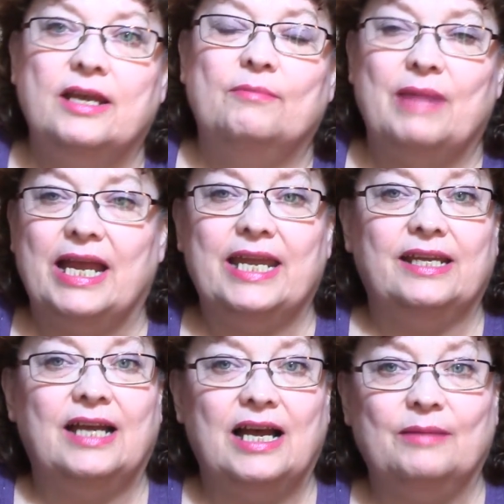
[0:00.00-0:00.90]
my
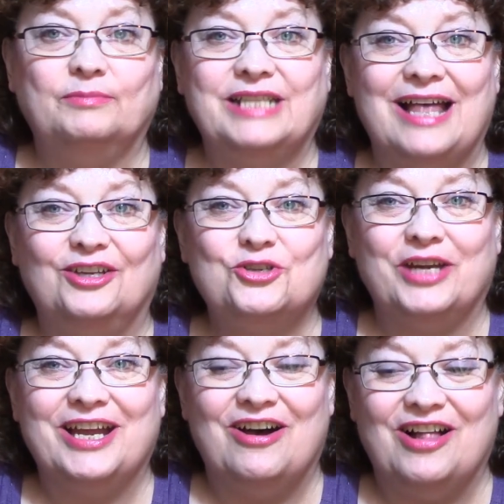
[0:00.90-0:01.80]
um, Dollar
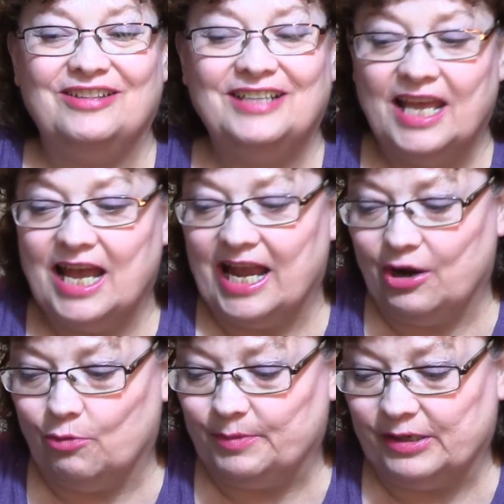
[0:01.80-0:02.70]
Tree haul. I
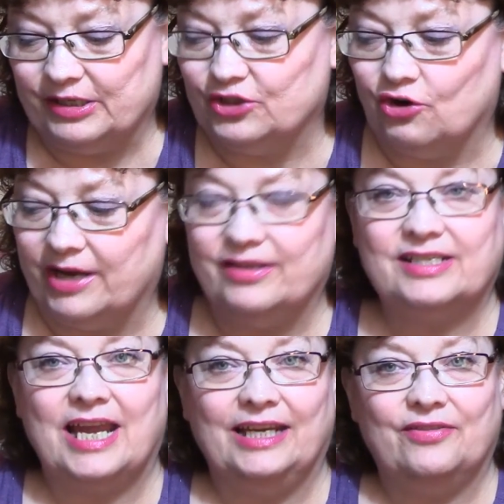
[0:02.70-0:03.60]
hope you enjoy this
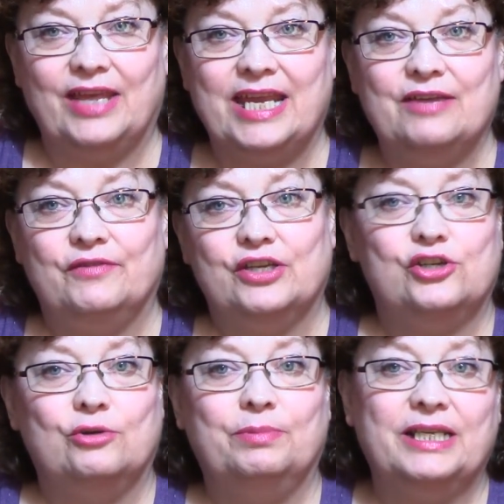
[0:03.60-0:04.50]
kind of thing. If you
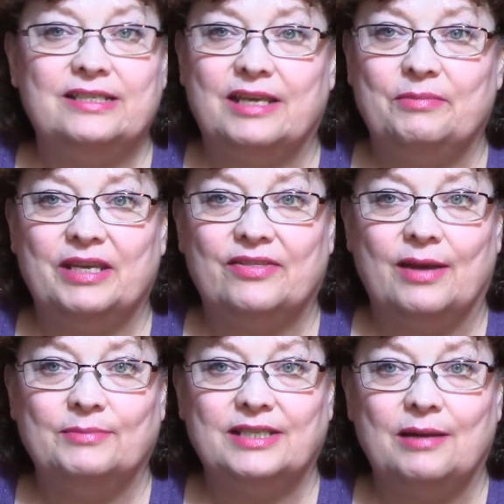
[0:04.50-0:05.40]
do, please give me a
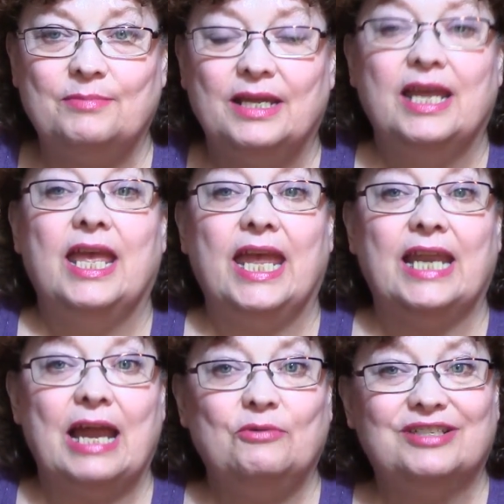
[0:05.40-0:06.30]
thumbs up, and
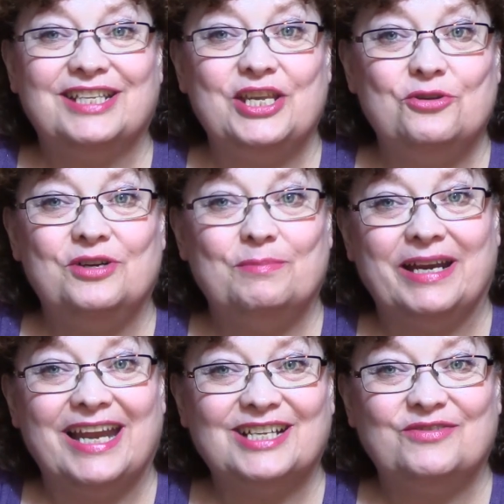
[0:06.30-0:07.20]
I will see you in my
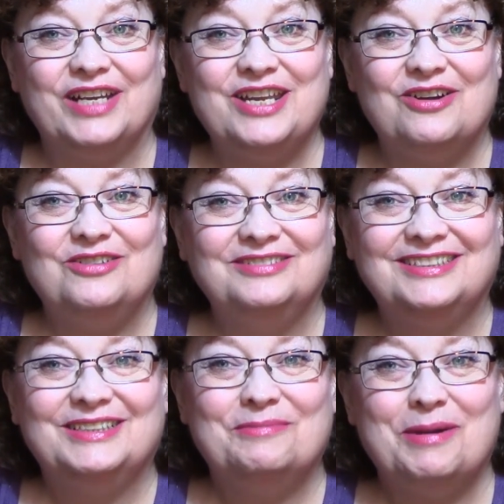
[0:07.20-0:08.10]
next video.
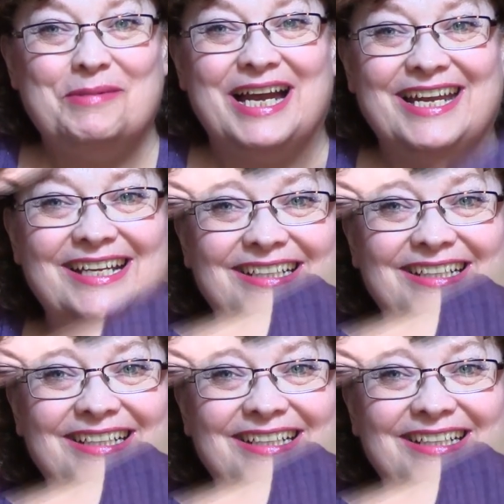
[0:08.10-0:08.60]
Bye-bye. Hi, guys.